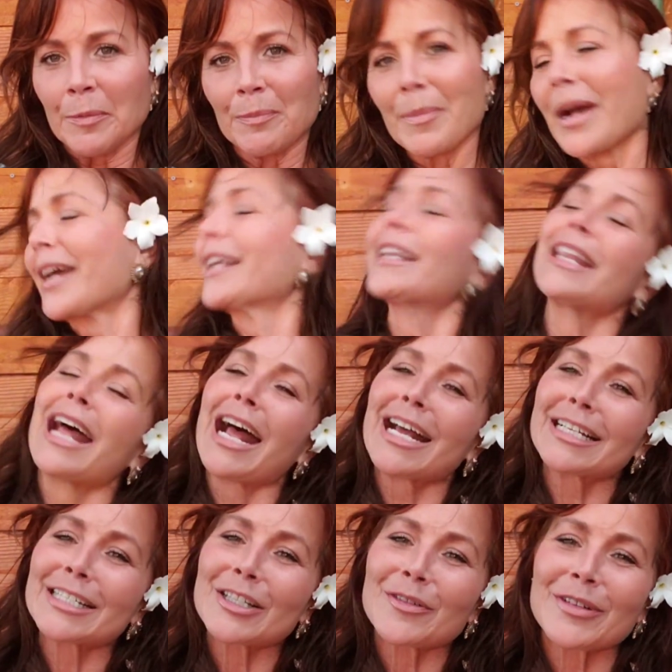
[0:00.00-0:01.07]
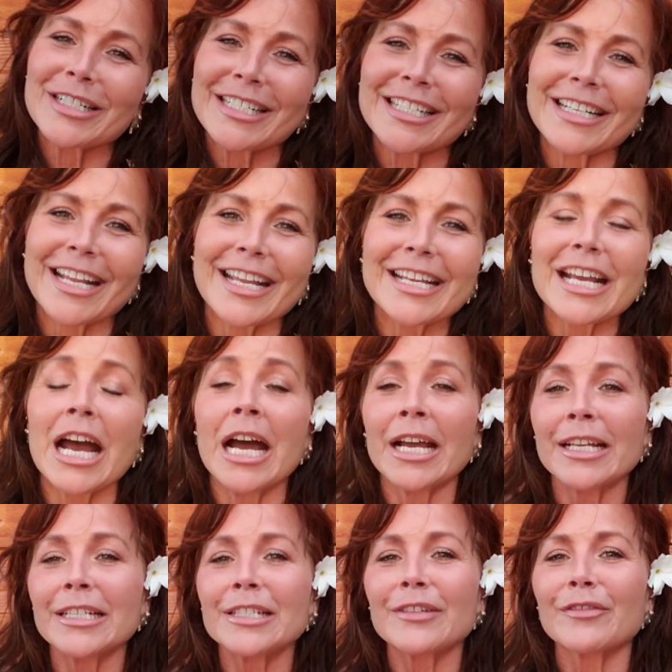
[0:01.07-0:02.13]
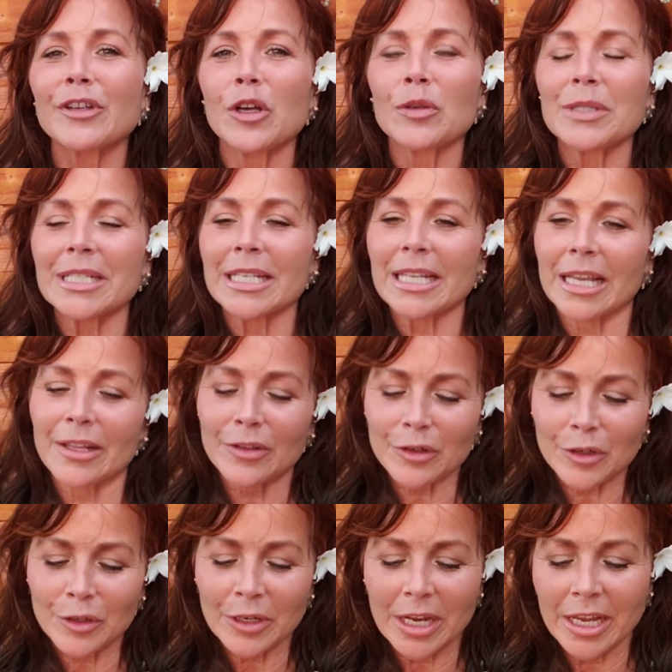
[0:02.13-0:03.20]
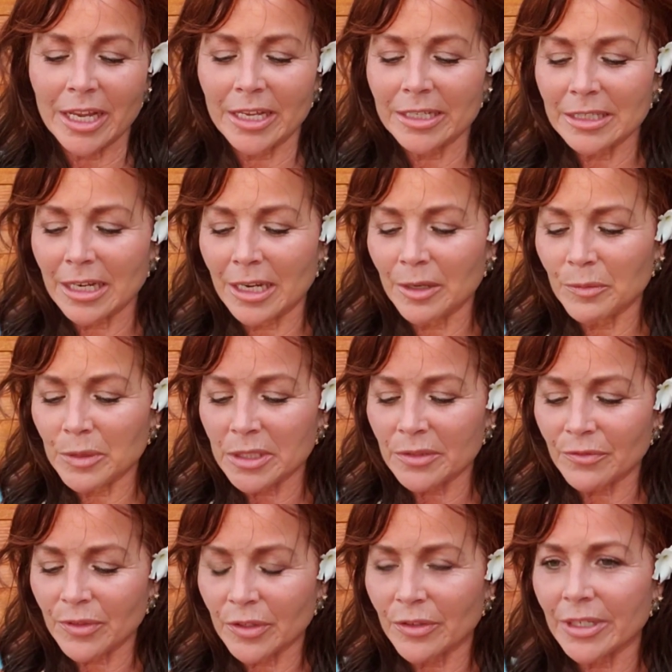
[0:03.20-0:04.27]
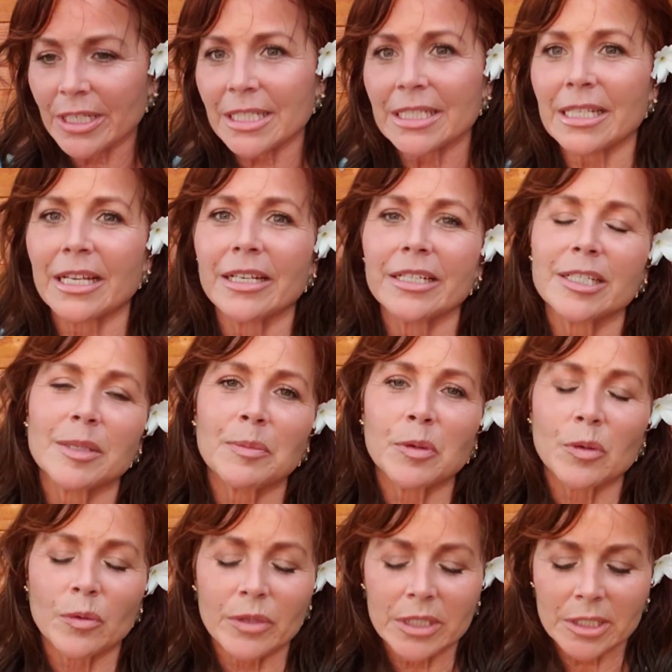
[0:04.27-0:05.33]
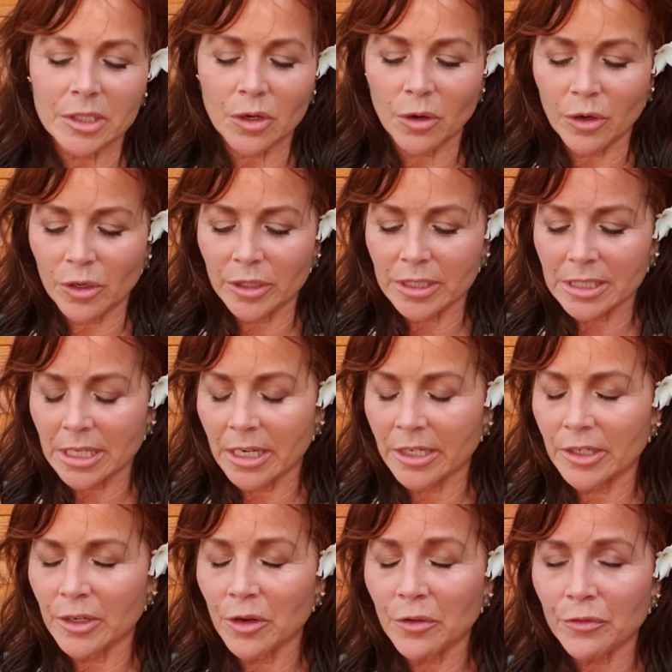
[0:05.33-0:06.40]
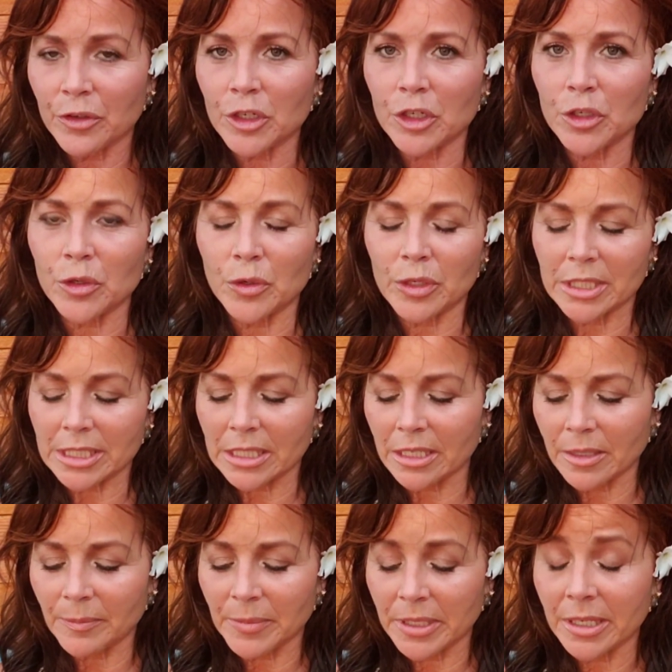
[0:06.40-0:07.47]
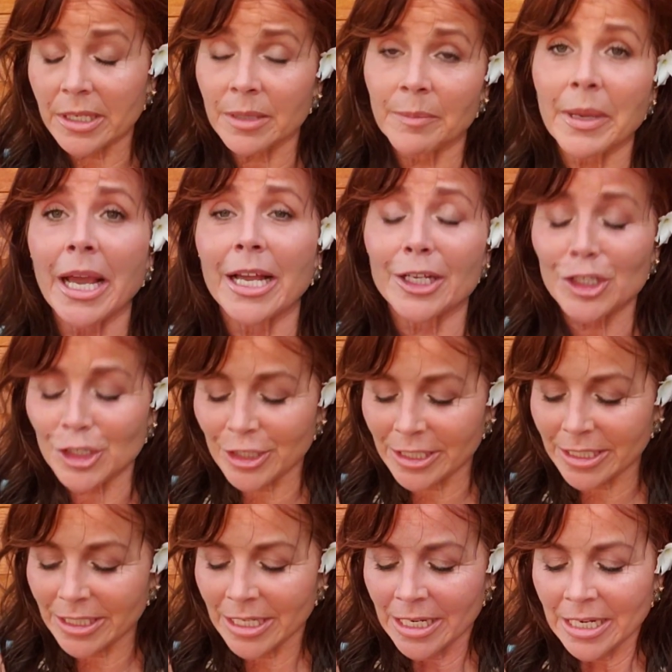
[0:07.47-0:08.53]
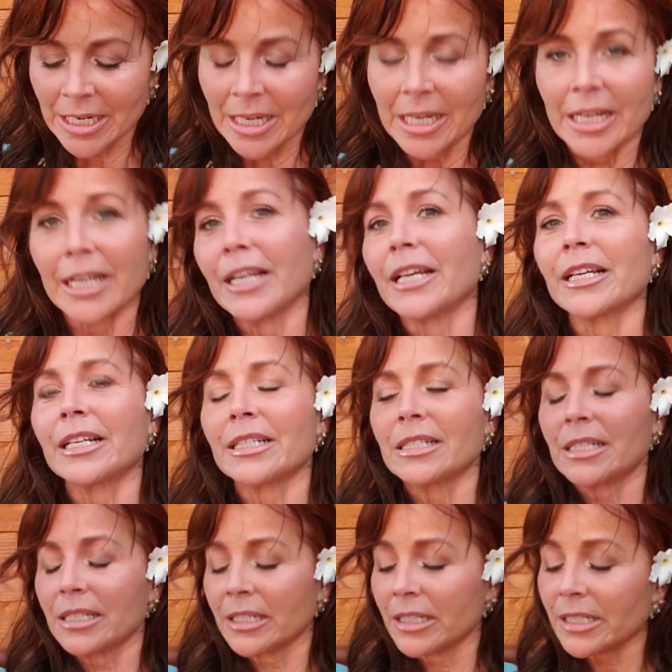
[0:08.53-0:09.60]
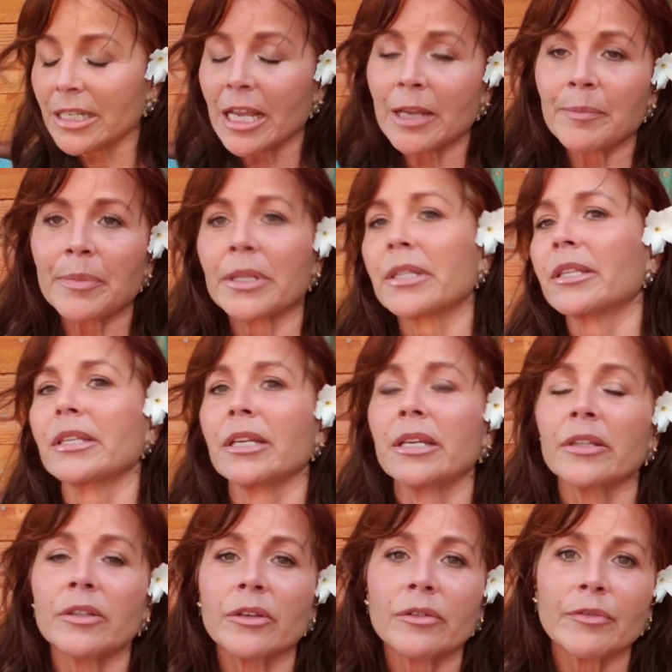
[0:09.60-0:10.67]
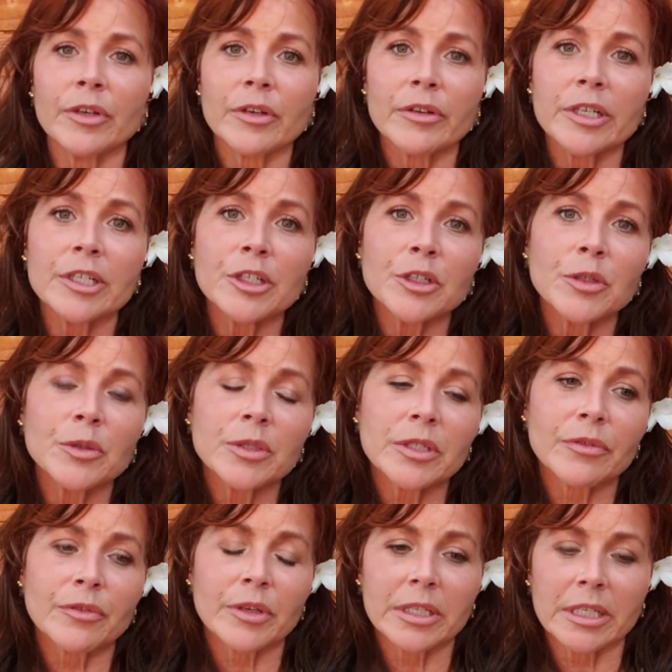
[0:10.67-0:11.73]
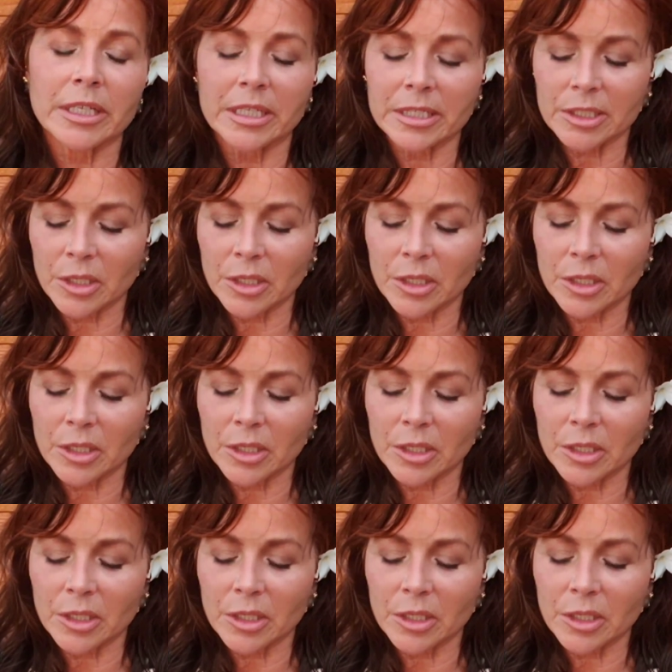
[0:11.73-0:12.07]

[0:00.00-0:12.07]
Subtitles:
My last three today kind of go together, and I was very excited to pull these cards. I know for sure it's being compassionate and then empathy, and they're very two different things.